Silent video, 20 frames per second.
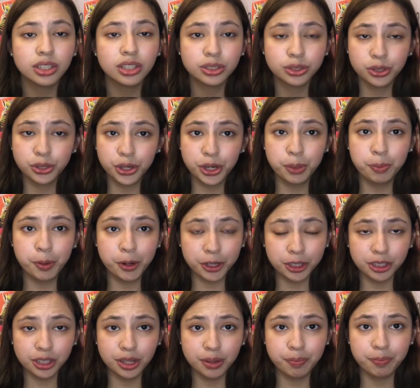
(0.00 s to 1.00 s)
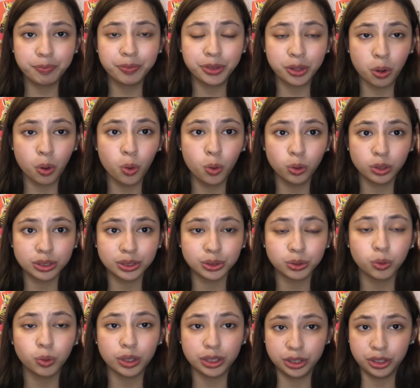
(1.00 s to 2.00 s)
So your book club knows
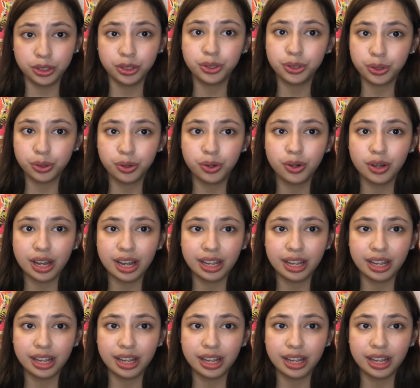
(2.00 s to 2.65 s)
what to do